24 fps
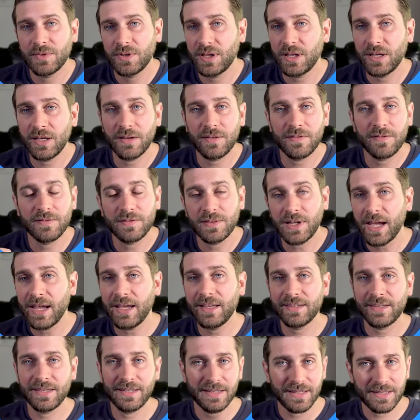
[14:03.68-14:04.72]
Think of
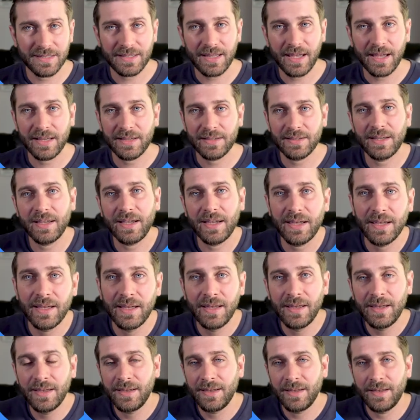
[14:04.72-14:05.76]
likes and dislikes. Like,
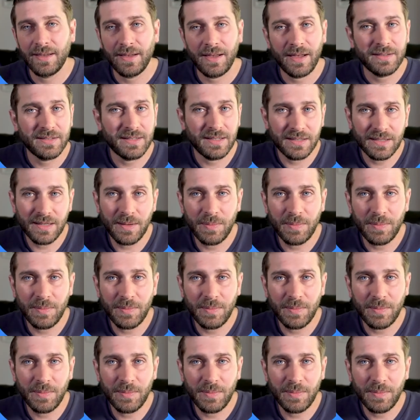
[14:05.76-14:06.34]
I see